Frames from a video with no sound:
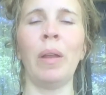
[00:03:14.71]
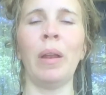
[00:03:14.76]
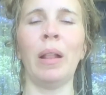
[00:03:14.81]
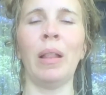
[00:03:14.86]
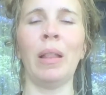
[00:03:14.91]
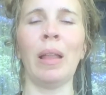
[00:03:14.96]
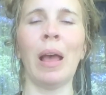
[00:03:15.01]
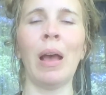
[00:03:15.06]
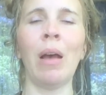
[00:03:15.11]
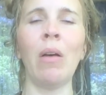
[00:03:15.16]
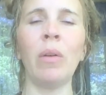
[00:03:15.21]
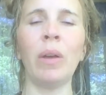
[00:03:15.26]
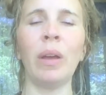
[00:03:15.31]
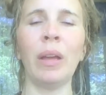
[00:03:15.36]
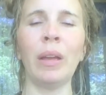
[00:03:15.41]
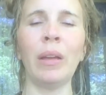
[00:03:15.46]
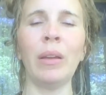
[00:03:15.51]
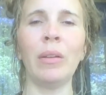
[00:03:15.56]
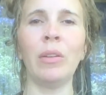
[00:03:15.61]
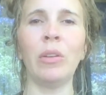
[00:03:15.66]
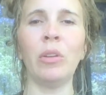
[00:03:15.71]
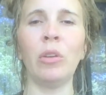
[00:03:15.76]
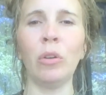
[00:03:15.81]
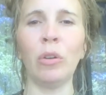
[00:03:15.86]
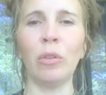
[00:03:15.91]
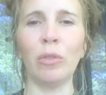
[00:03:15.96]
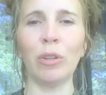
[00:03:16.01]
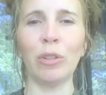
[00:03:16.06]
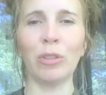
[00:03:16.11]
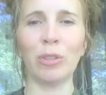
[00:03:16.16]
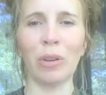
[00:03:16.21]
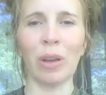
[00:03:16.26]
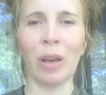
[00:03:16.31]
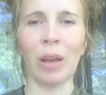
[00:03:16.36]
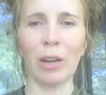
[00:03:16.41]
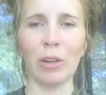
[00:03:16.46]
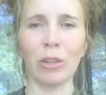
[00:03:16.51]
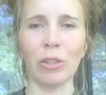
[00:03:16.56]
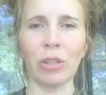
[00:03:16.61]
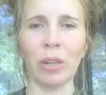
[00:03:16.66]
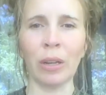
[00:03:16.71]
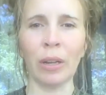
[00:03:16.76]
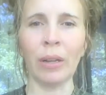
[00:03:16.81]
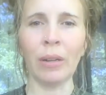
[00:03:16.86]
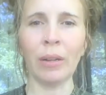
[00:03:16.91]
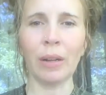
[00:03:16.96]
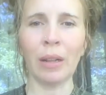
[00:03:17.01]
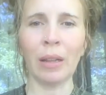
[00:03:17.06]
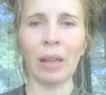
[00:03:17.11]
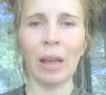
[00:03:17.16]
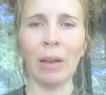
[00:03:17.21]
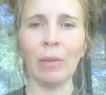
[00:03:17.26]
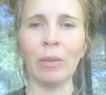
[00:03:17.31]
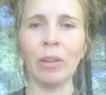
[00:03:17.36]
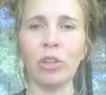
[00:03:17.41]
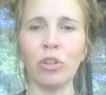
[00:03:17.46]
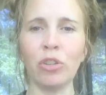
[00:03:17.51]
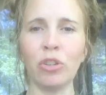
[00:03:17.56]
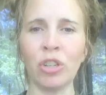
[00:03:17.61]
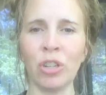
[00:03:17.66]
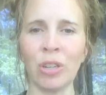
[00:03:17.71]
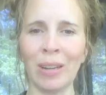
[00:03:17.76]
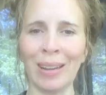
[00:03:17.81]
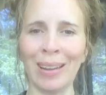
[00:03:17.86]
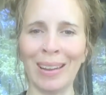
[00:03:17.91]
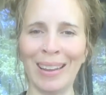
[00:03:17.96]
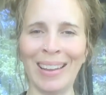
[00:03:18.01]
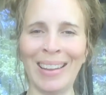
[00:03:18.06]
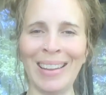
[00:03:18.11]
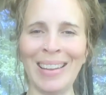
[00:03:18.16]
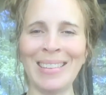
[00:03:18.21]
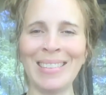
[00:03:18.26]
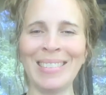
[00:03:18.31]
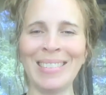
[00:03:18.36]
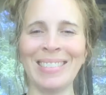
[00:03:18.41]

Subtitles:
allowing universal energy, allowing chi,